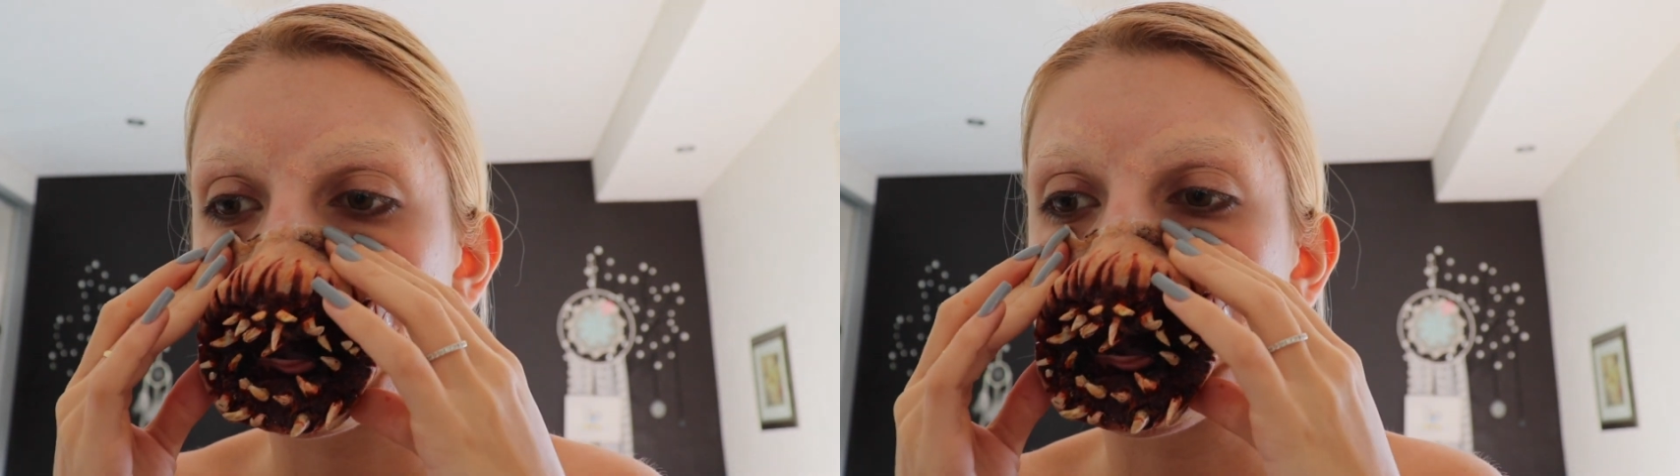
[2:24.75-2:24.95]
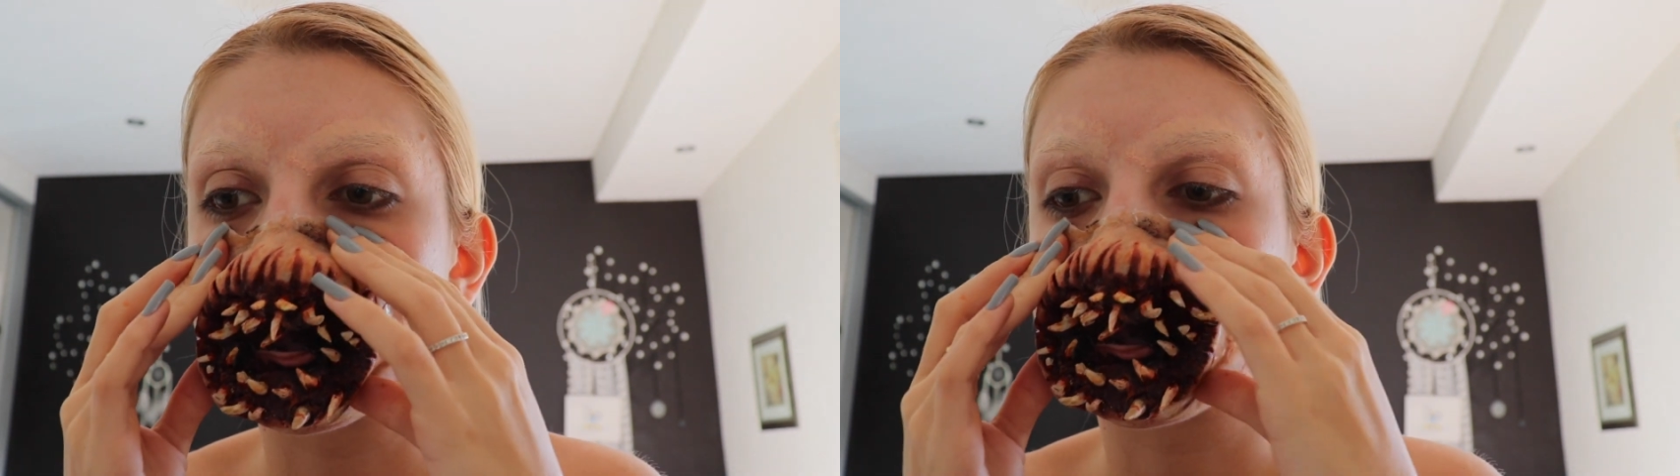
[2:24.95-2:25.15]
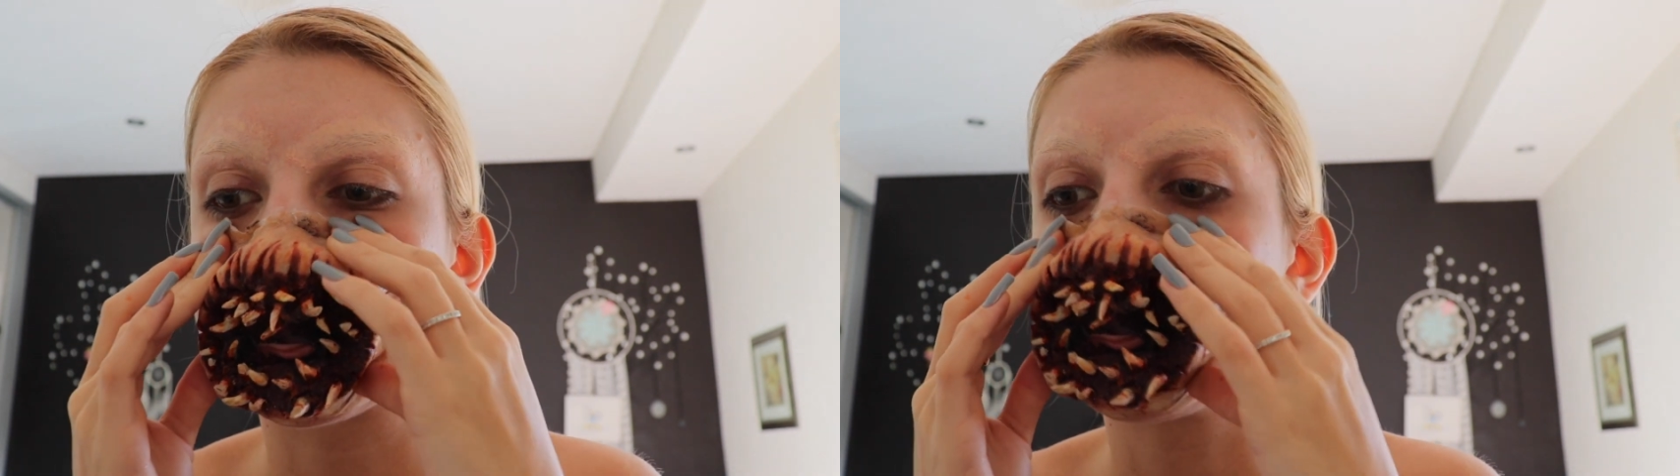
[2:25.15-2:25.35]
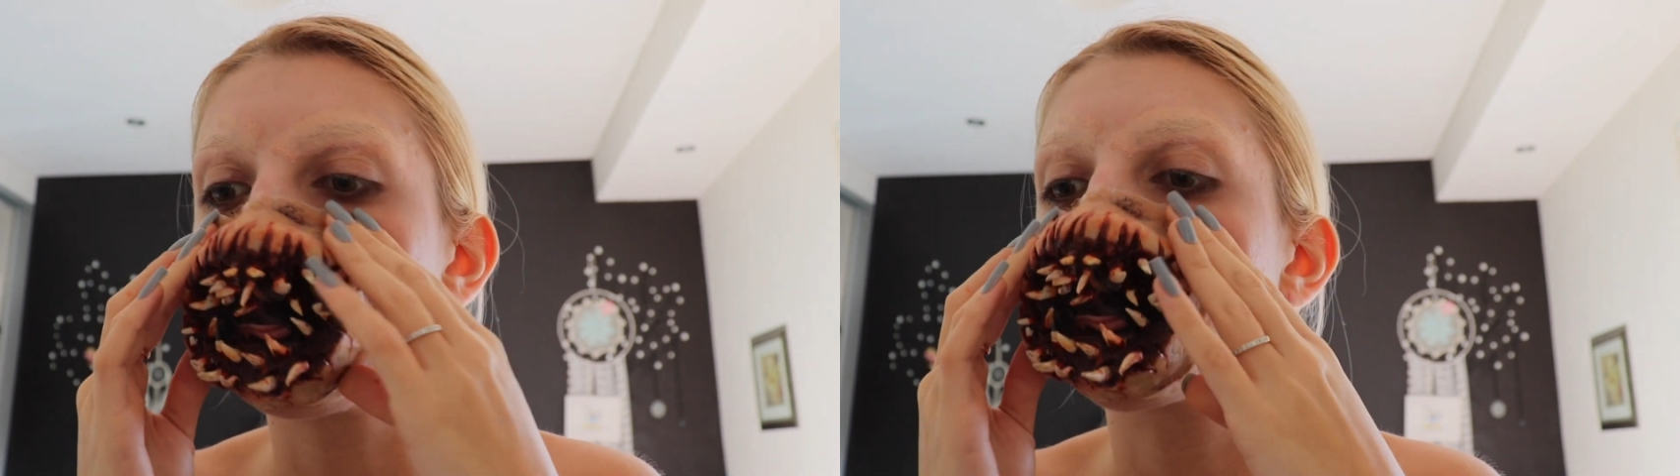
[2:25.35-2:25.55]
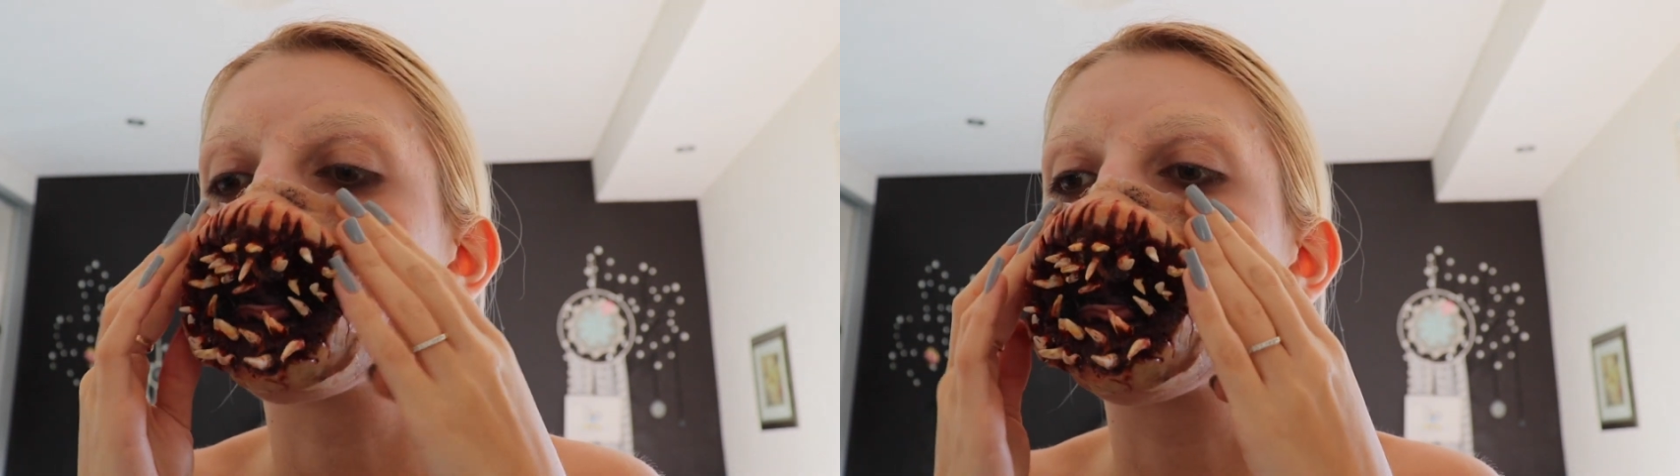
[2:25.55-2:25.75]
doesn't
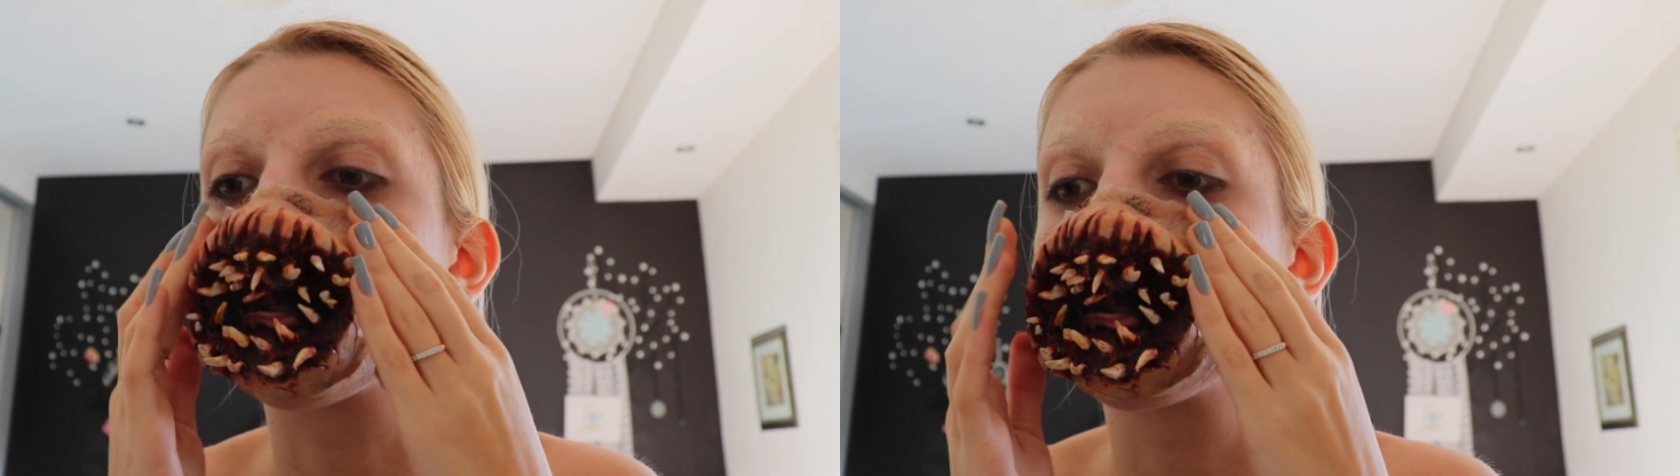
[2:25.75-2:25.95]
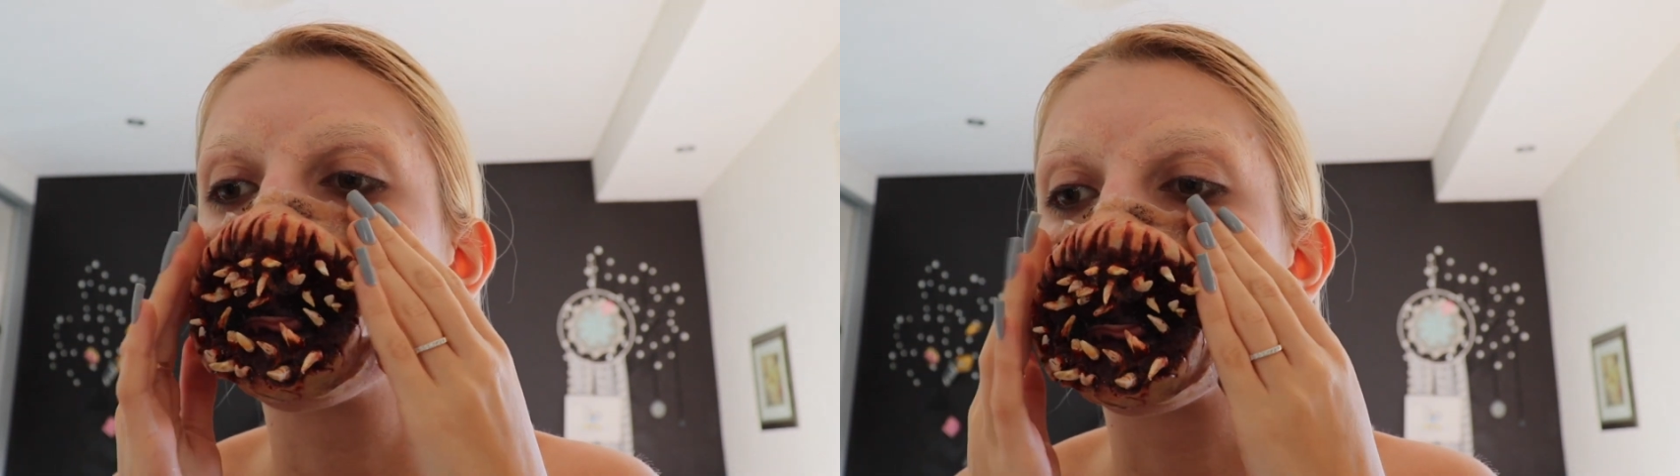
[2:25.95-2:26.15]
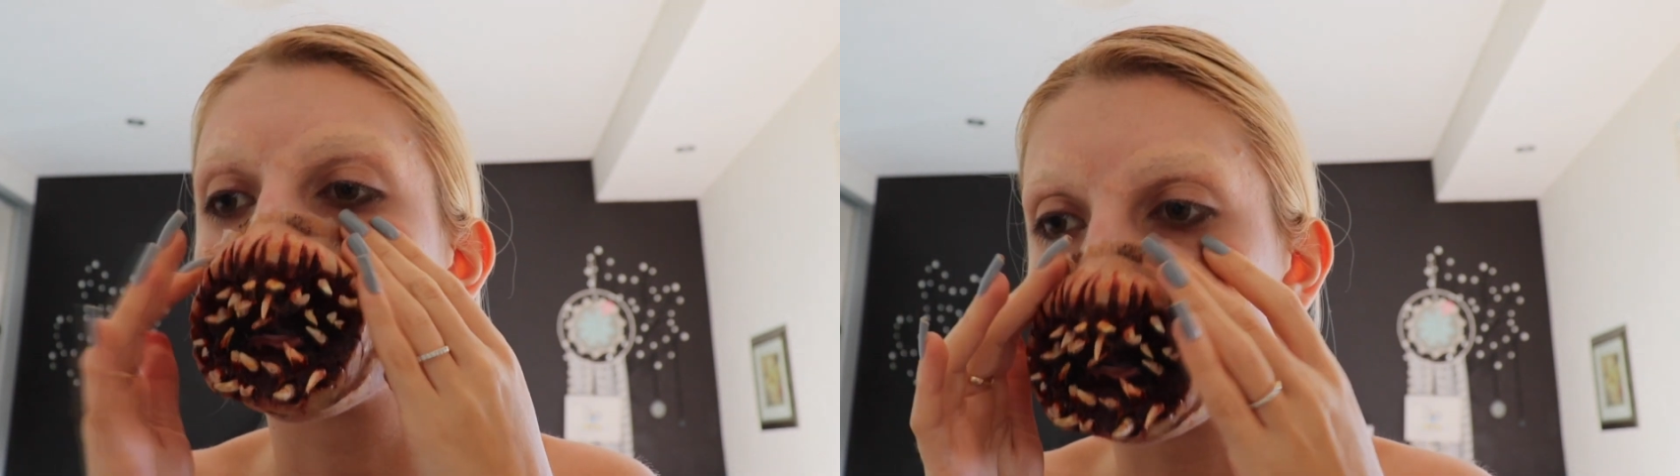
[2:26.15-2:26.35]
already have